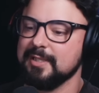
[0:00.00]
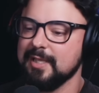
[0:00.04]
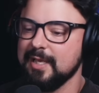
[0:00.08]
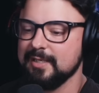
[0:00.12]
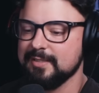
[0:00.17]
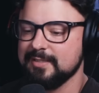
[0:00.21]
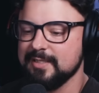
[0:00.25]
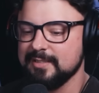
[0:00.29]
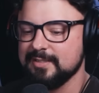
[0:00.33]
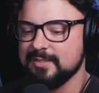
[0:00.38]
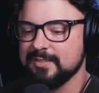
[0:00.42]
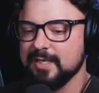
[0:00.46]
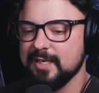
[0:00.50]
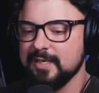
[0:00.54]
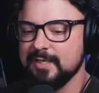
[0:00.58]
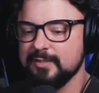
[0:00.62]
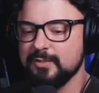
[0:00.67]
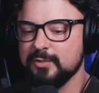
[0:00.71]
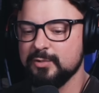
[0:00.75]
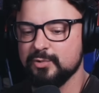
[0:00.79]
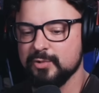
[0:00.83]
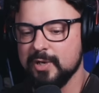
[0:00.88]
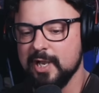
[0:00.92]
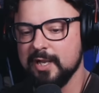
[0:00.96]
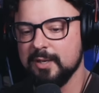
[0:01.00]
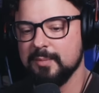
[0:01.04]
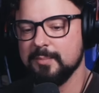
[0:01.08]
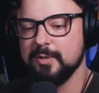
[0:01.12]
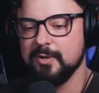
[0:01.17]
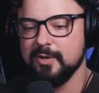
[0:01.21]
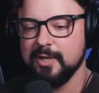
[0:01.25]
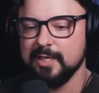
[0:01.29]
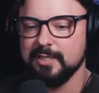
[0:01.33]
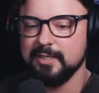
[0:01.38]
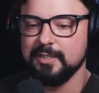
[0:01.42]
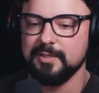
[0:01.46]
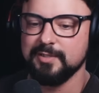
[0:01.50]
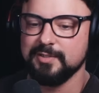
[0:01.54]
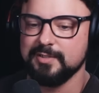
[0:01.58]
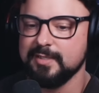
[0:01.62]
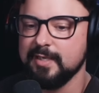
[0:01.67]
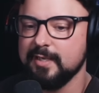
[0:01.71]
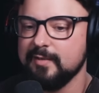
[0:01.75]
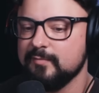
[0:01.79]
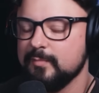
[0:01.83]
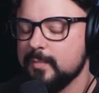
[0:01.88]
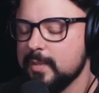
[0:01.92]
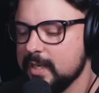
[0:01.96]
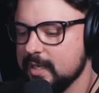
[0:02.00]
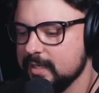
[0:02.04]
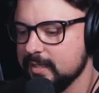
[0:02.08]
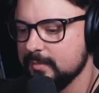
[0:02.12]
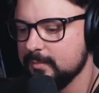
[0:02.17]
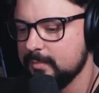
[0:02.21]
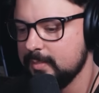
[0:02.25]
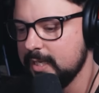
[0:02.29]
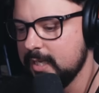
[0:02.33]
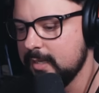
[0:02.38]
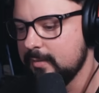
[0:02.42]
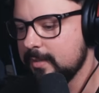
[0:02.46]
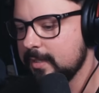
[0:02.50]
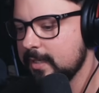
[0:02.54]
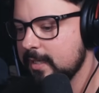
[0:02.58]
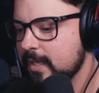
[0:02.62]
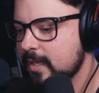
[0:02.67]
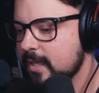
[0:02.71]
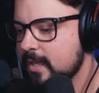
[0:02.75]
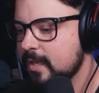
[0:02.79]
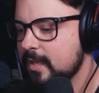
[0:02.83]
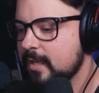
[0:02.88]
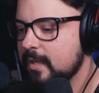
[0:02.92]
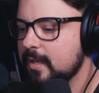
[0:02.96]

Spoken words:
Like, this is how you do Dragon Ball. I need to save my baby.